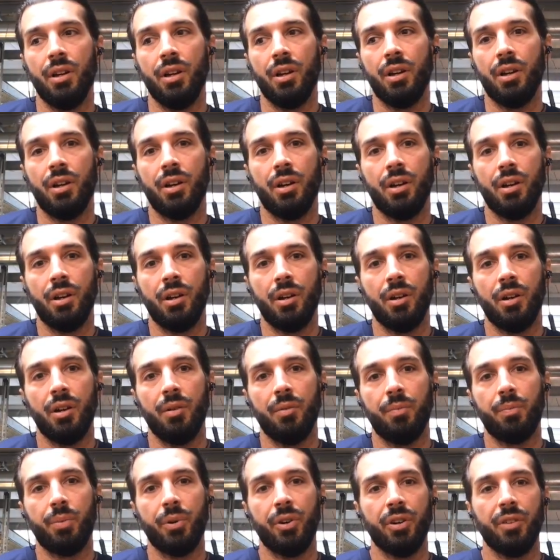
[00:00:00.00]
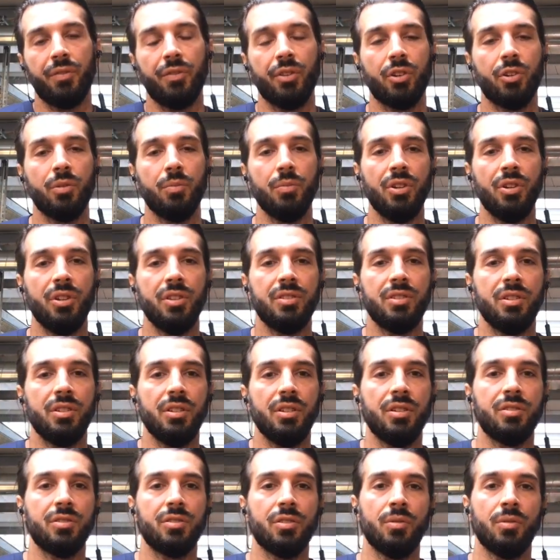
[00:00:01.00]
part of the
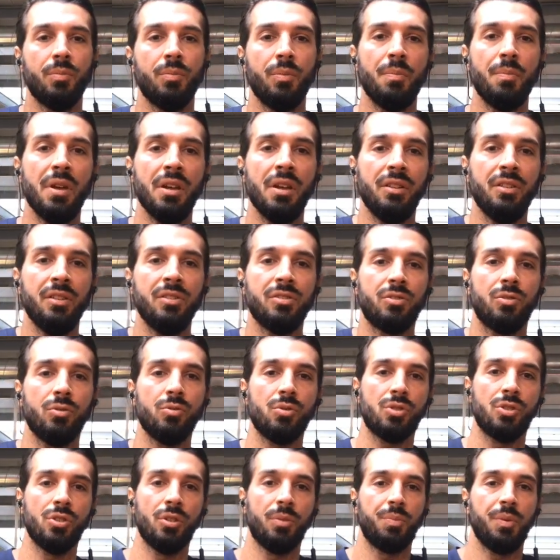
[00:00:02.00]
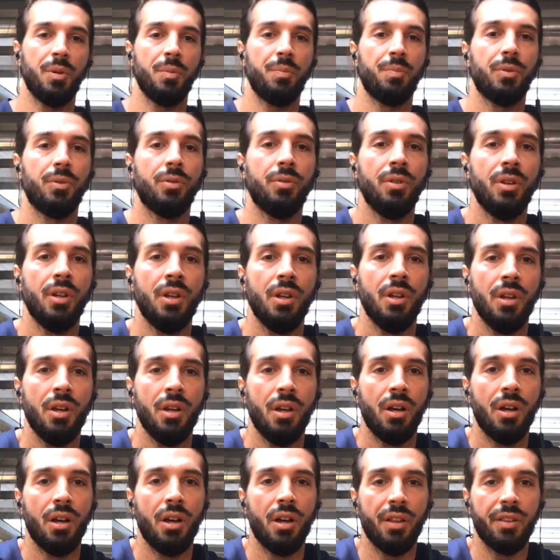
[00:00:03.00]
community, so mainly institutional people
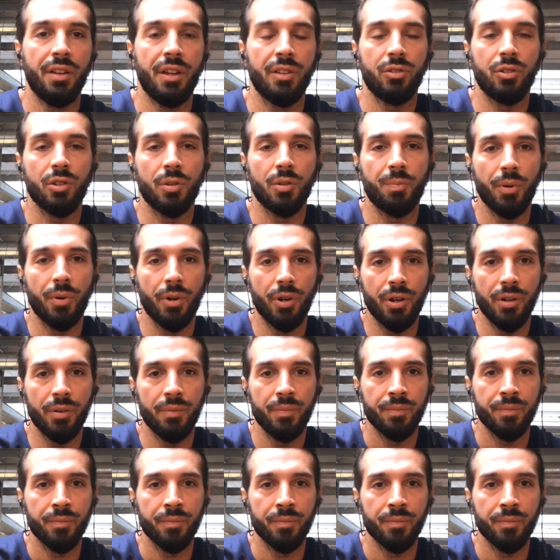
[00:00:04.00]
that took part.